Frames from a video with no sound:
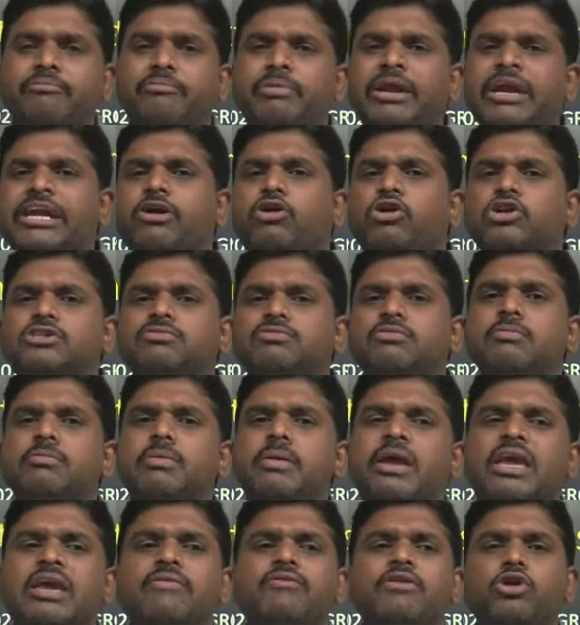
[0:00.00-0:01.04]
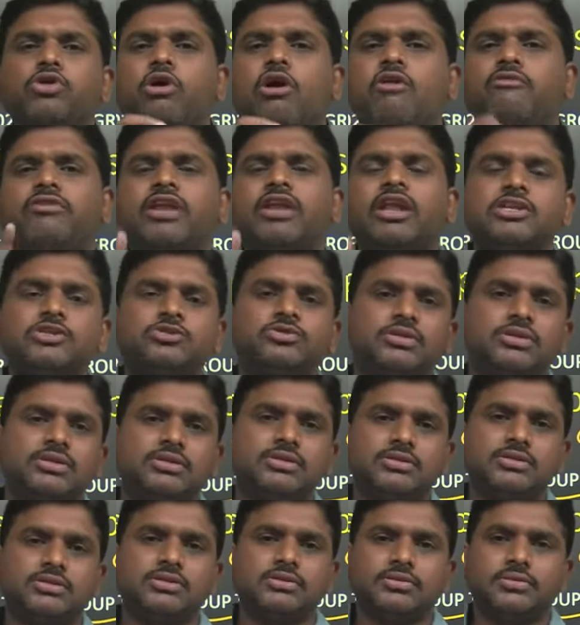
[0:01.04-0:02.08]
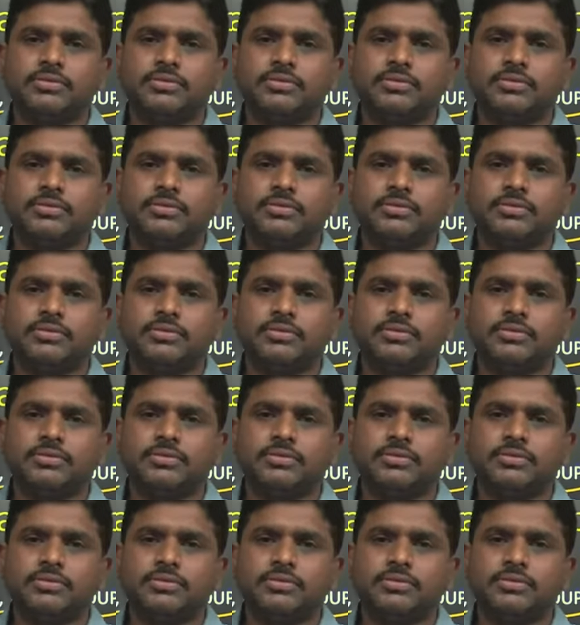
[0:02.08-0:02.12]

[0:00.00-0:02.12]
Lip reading: Printouts will be given to offline students.